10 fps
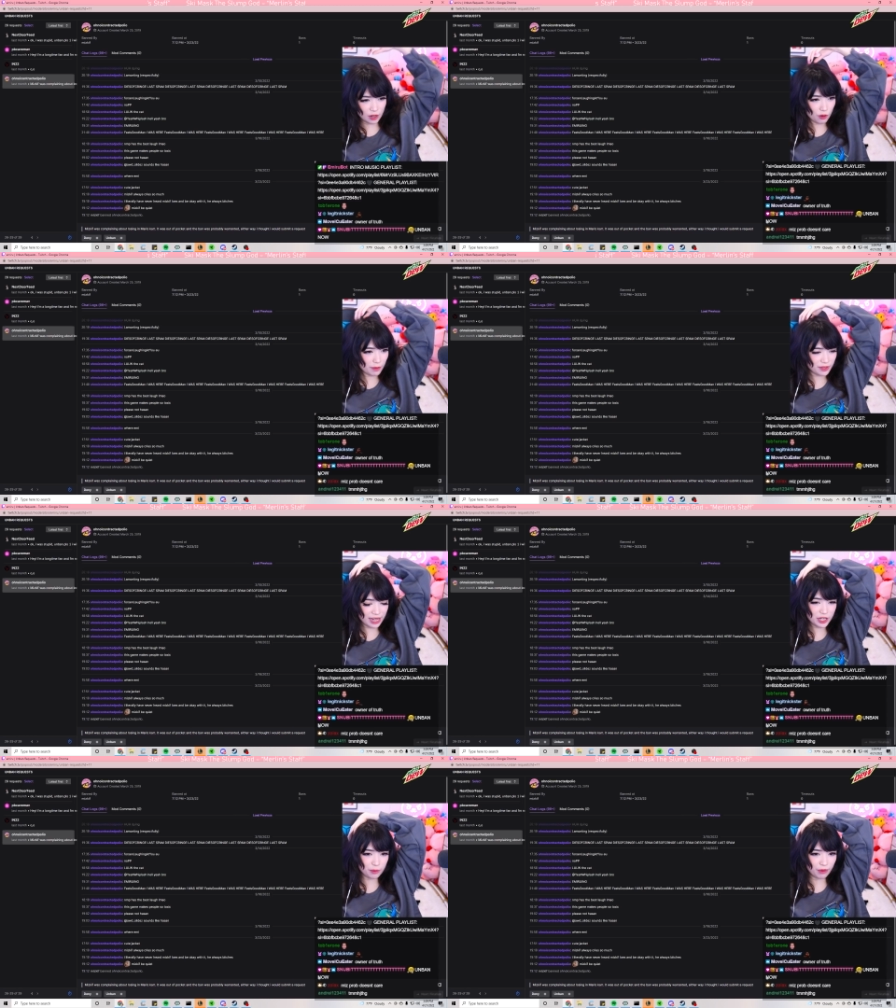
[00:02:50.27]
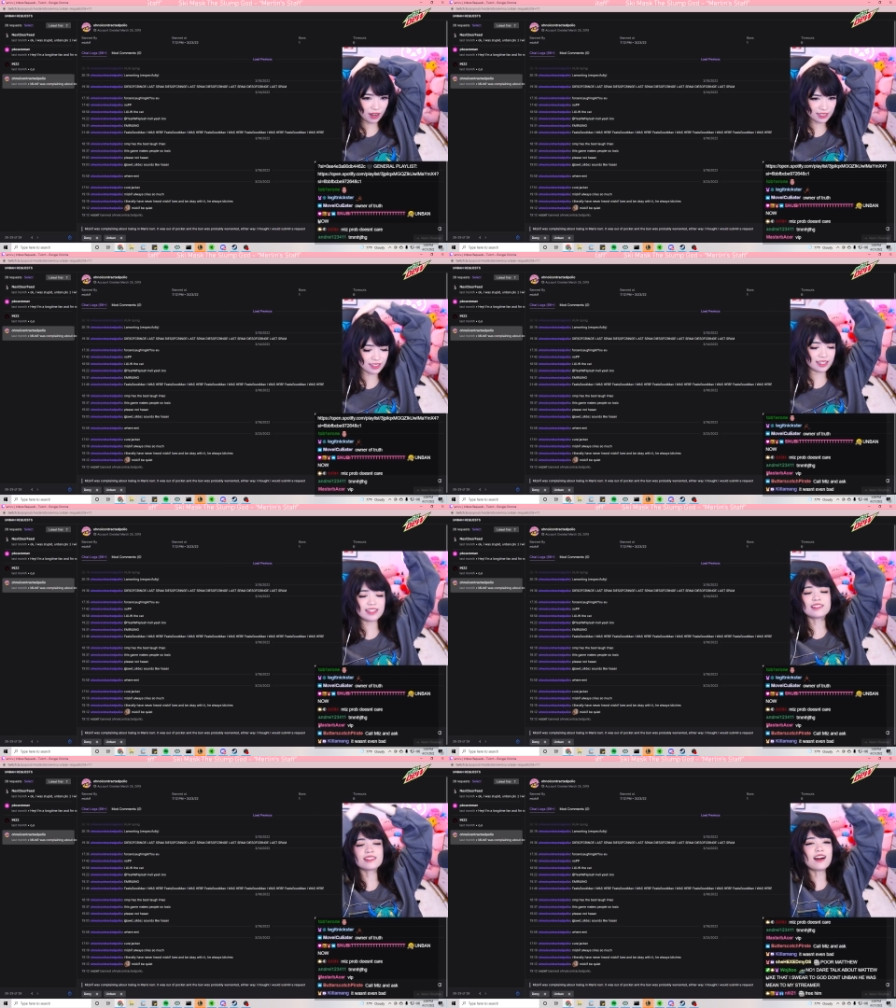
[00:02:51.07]
Don't upset your boss.
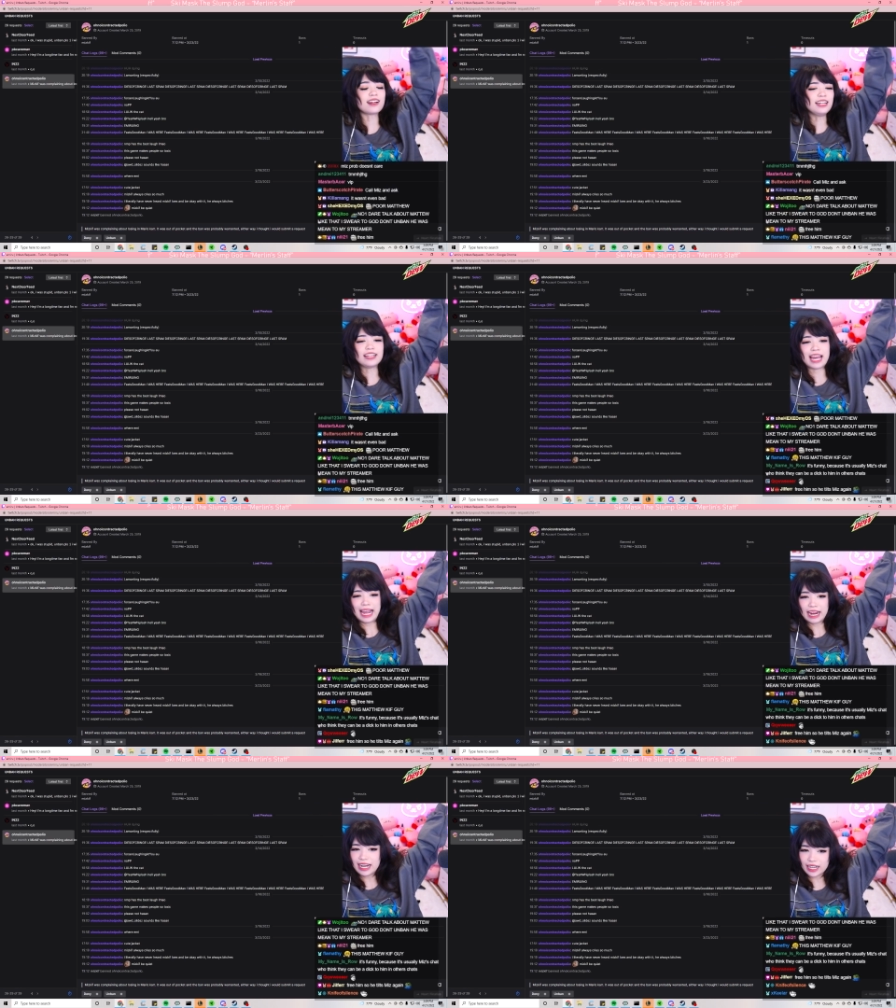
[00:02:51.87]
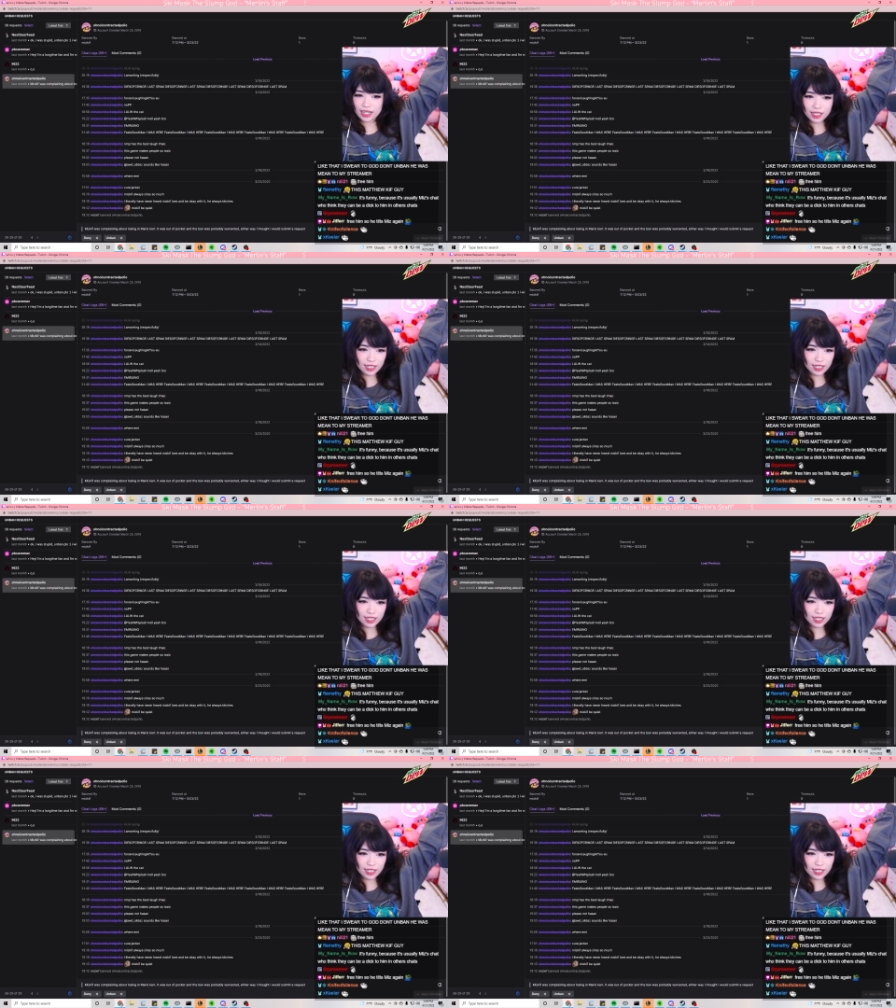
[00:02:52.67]
He's not gonna care.